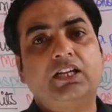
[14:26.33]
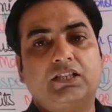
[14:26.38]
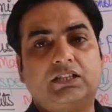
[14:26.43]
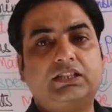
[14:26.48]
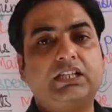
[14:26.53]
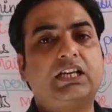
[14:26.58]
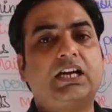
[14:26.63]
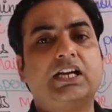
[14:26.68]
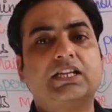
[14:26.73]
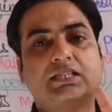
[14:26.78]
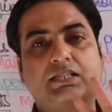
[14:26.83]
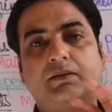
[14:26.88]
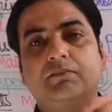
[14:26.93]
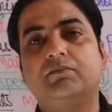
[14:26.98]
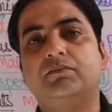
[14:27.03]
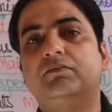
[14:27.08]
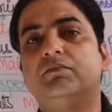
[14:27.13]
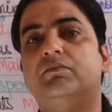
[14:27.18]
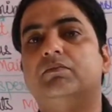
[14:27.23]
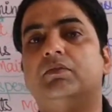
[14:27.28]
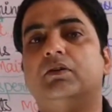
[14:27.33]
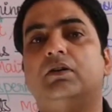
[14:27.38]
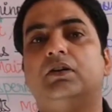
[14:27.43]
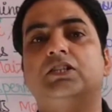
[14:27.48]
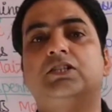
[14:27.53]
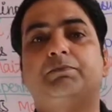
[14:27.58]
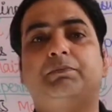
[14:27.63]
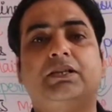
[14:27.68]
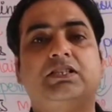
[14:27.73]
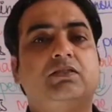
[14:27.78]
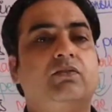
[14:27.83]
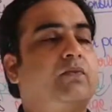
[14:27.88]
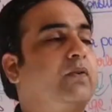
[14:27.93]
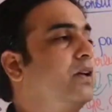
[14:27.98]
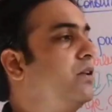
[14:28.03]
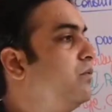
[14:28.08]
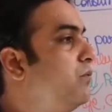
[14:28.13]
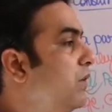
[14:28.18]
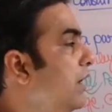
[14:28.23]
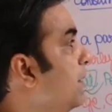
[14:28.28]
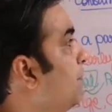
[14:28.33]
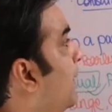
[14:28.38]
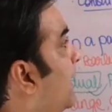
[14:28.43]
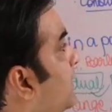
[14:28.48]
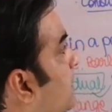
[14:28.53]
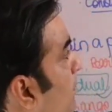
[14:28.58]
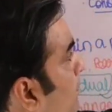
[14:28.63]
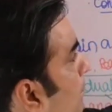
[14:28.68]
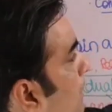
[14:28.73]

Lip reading: There are some specific way by the